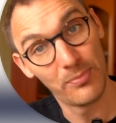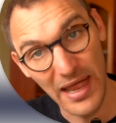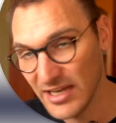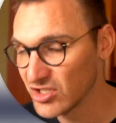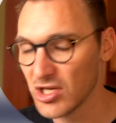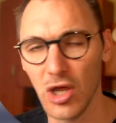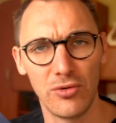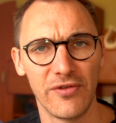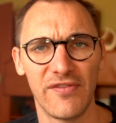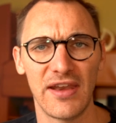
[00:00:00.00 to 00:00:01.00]
page
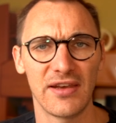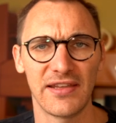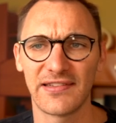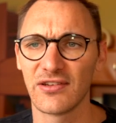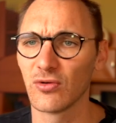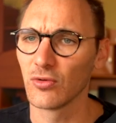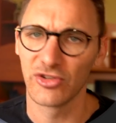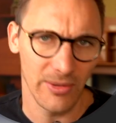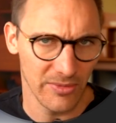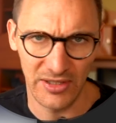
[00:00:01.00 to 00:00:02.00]
load event listener or
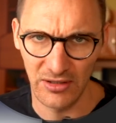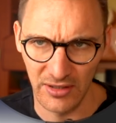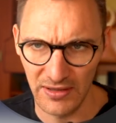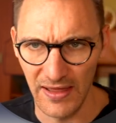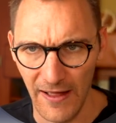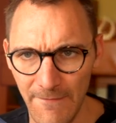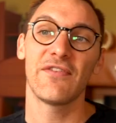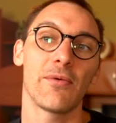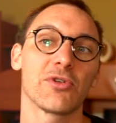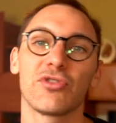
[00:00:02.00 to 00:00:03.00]
something like that.
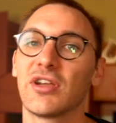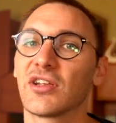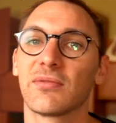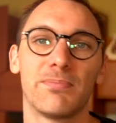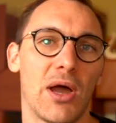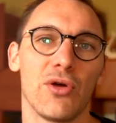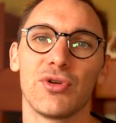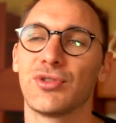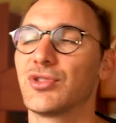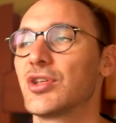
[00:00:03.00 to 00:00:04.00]
If I'm creating a
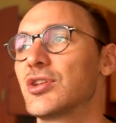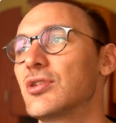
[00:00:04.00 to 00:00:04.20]
component that